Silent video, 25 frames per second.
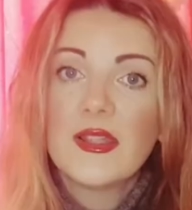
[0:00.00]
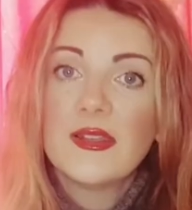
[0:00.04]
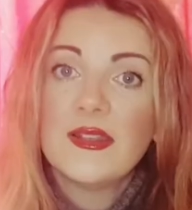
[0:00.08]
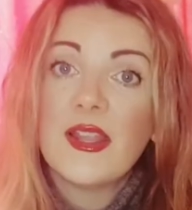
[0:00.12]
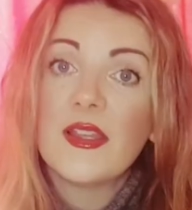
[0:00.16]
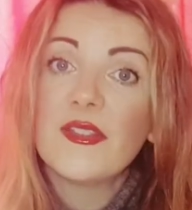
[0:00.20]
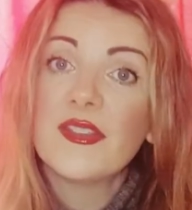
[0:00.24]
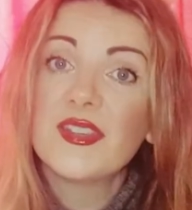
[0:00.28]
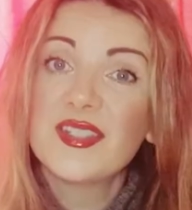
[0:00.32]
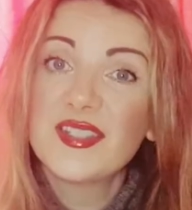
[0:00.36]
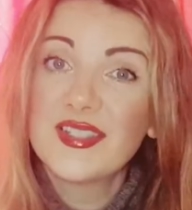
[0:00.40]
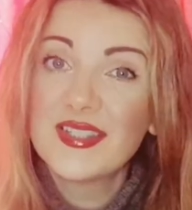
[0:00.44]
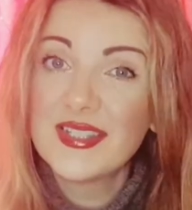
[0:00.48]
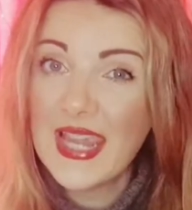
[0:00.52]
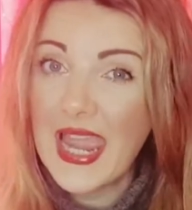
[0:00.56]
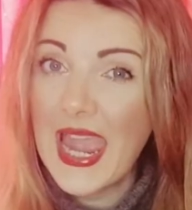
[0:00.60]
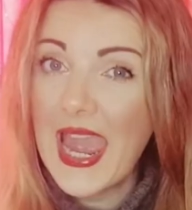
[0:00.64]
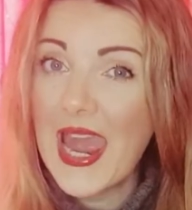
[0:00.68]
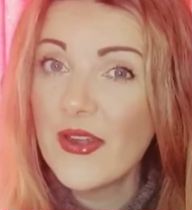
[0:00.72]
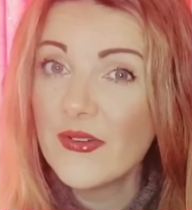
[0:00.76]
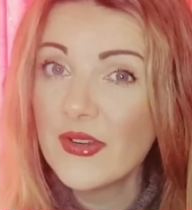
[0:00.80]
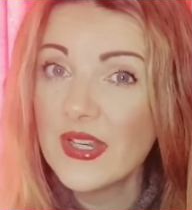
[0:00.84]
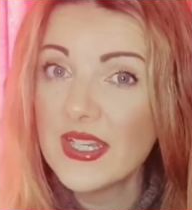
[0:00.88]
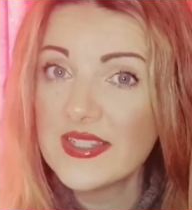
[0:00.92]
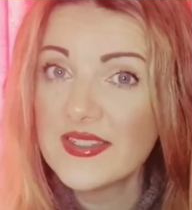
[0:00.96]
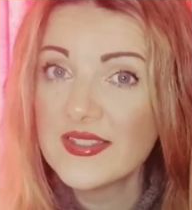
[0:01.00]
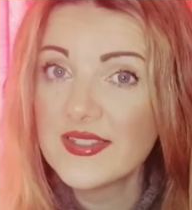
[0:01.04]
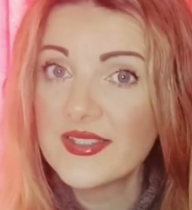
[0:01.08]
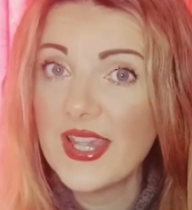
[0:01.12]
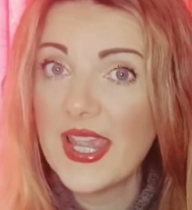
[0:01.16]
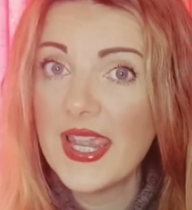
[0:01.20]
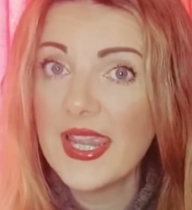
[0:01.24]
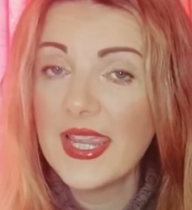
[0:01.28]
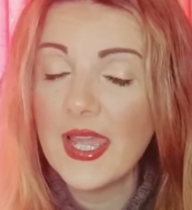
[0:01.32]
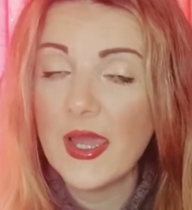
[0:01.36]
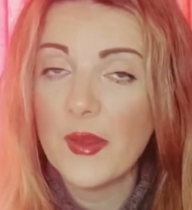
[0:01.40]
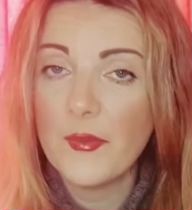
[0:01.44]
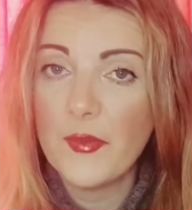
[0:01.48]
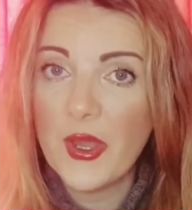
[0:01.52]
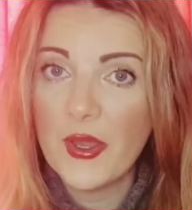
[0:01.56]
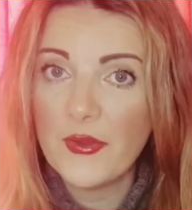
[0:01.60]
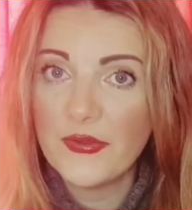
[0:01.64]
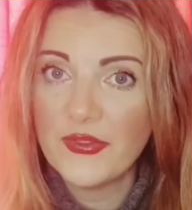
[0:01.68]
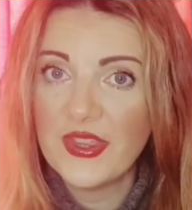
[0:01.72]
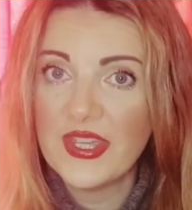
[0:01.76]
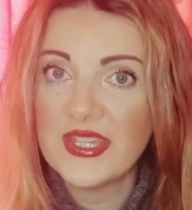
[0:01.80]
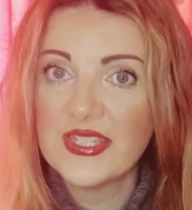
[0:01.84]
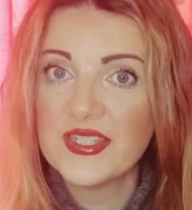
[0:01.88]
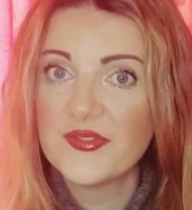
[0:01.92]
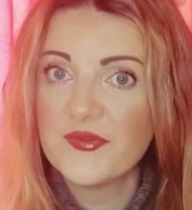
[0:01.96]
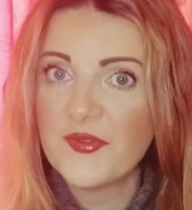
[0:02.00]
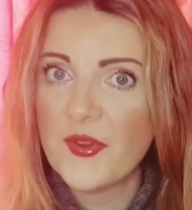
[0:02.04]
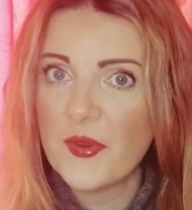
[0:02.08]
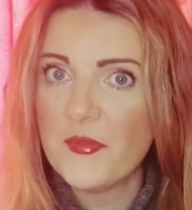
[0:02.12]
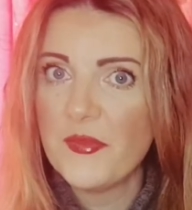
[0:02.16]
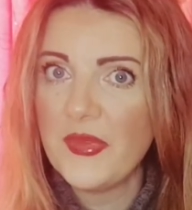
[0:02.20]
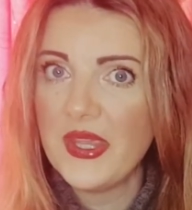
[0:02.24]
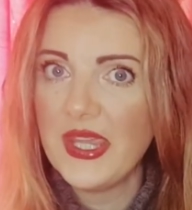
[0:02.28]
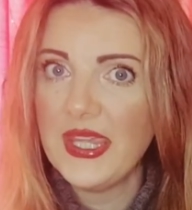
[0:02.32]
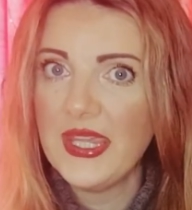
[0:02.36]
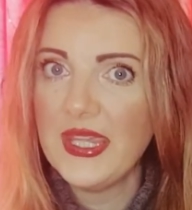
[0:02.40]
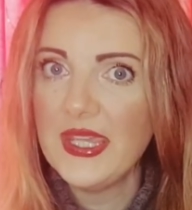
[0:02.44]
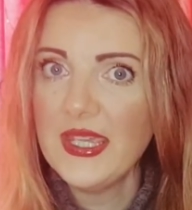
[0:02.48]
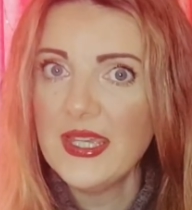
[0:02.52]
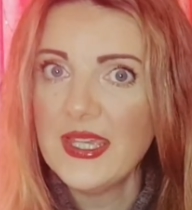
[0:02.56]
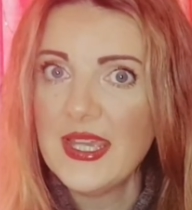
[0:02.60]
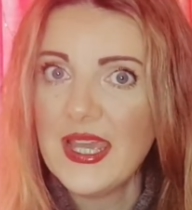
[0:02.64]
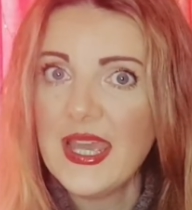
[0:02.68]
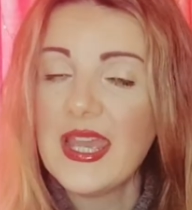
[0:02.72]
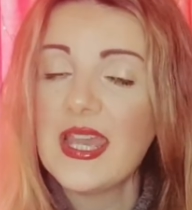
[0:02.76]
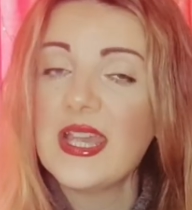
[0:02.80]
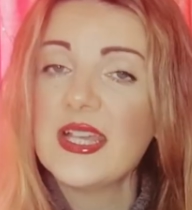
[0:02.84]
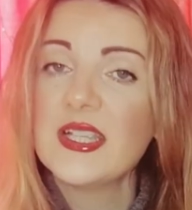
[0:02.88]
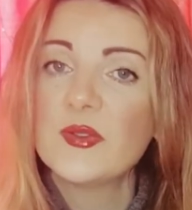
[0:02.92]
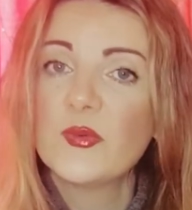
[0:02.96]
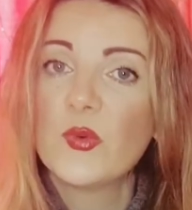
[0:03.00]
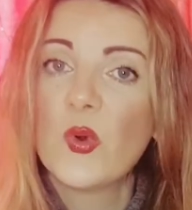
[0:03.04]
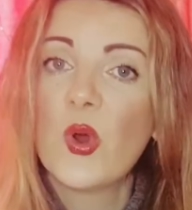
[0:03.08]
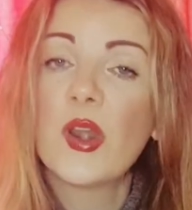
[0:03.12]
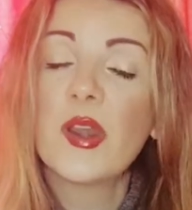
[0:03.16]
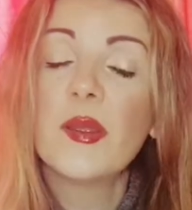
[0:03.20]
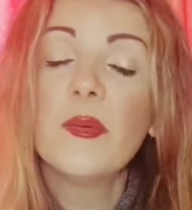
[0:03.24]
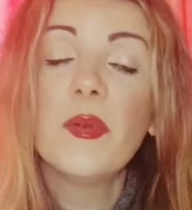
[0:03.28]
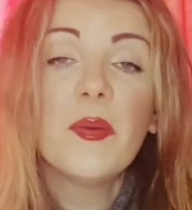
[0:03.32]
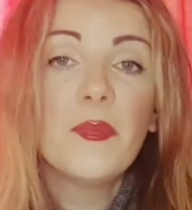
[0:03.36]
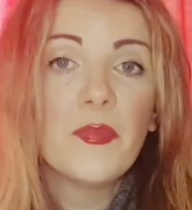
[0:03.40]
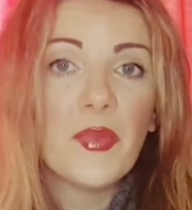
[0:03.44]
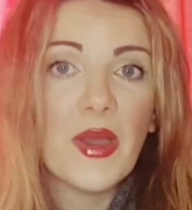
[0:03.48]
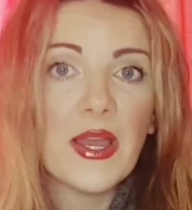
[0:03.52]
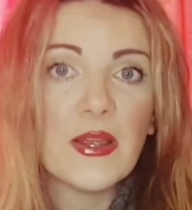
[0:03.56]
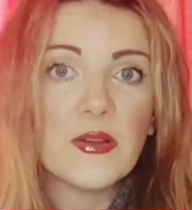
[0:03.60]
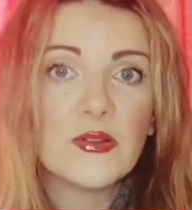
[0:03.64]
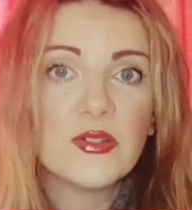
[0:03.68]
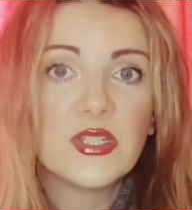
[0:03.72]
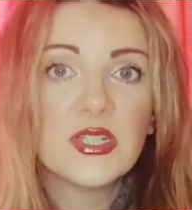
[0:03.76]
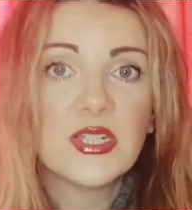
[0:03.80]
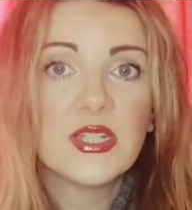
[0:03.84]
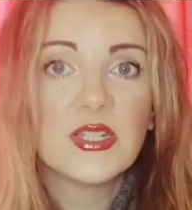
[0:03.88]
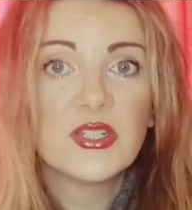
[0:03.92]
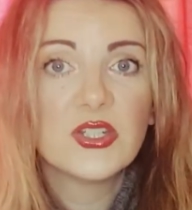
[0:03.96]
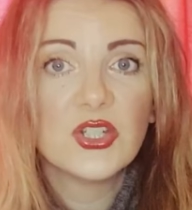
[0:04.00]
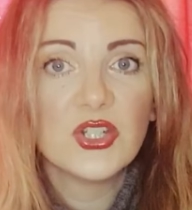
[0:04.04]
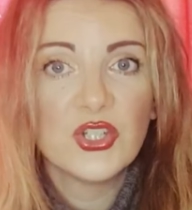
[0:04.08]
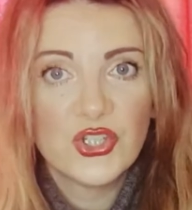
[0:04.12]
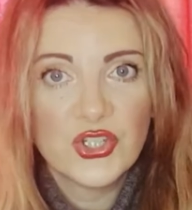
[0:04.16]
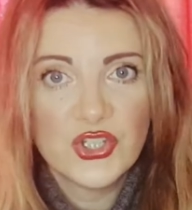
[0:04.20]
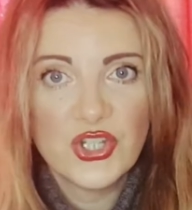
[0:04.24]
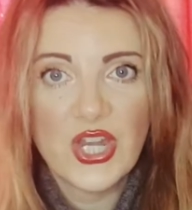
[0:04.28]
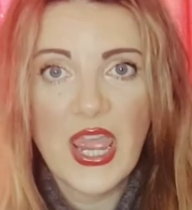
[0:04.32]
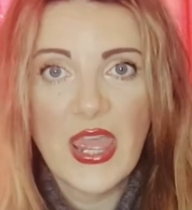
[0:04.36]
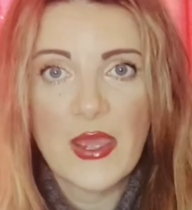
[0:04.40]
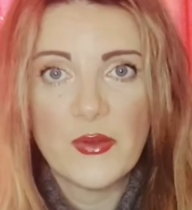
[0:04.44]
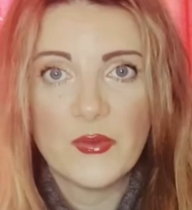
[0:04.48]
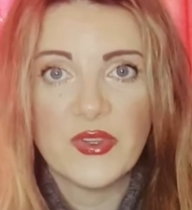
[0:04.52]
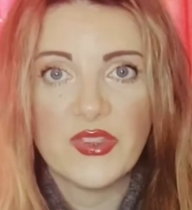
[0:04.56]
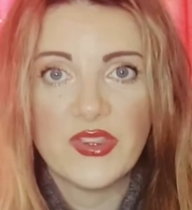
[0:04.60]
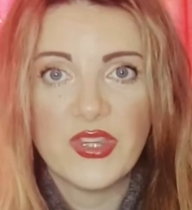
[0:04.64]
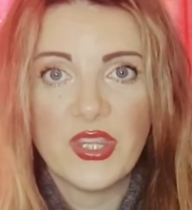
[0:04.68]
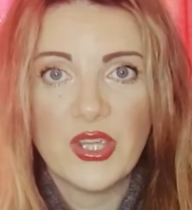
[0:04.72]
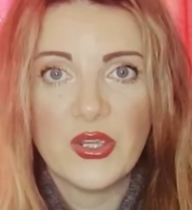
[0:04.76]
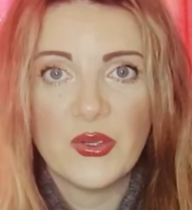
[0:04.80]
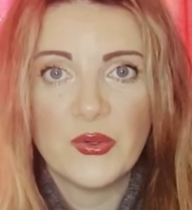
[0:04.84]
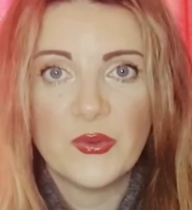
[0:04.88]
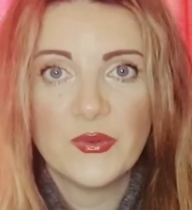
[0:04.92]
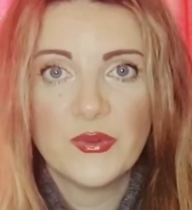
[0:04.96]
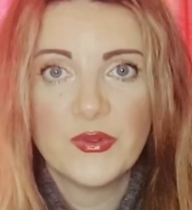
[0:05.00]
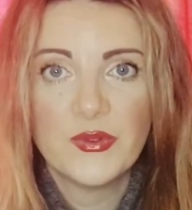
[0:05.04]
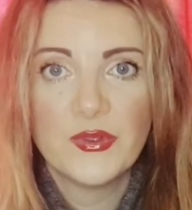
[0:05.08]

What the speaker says: Now, the scariest thing about this for me is what I'm about to share with you.